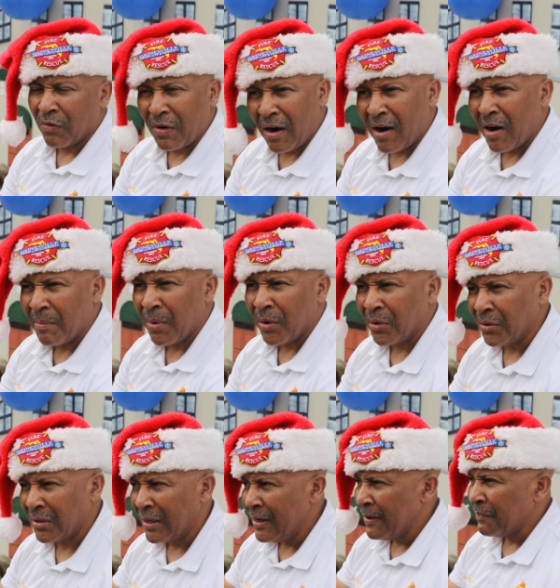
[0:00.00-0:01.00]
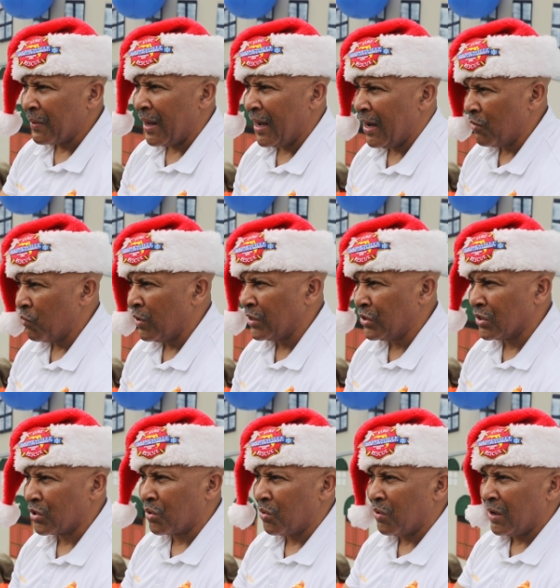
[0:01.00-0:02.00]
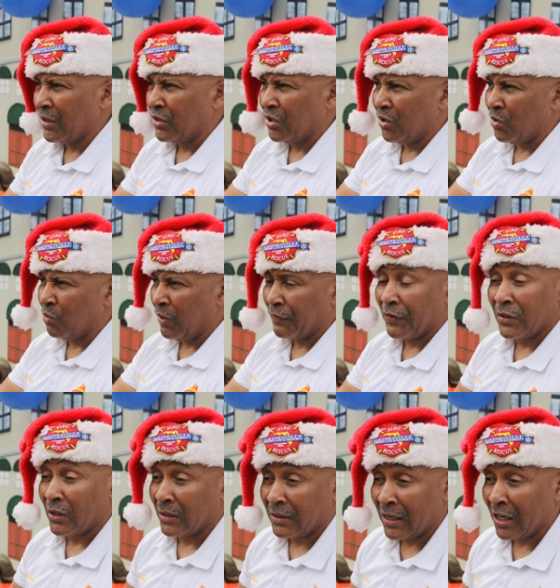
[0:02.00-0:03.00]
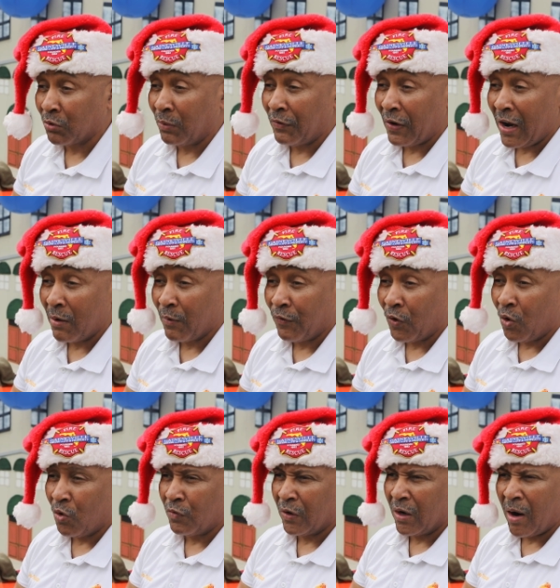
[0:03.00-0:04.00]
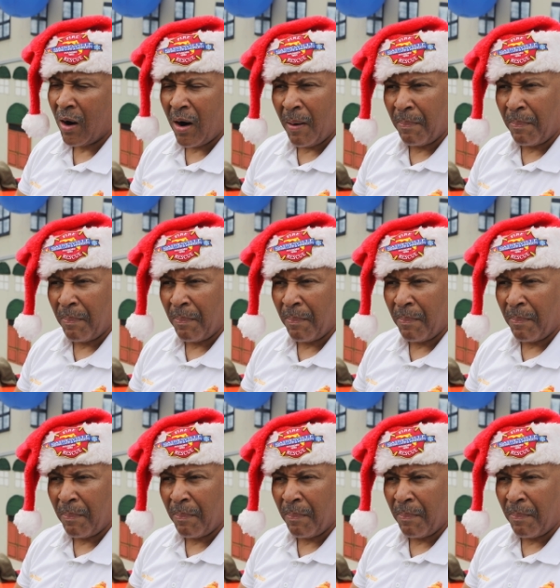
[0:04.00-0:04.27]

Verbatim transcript: of Commerce, and we're just going to, with the success we've had with over uh,